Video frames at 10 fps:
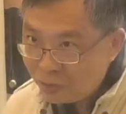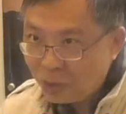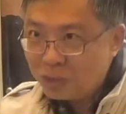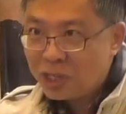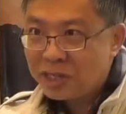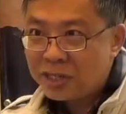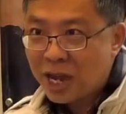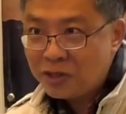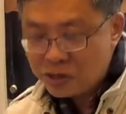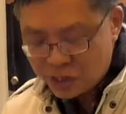Lord
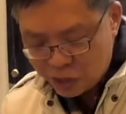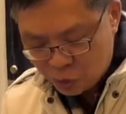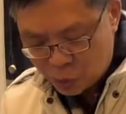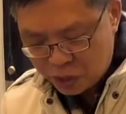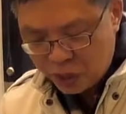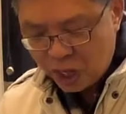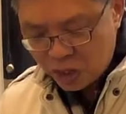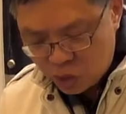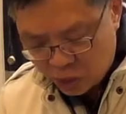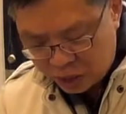chastises us with
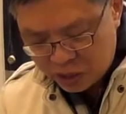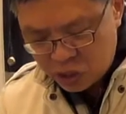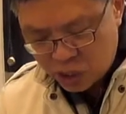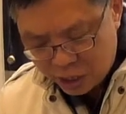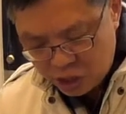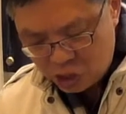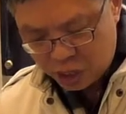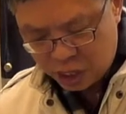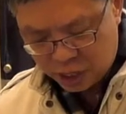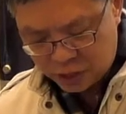sickness and
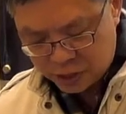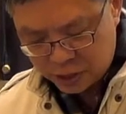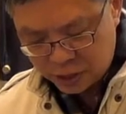disease.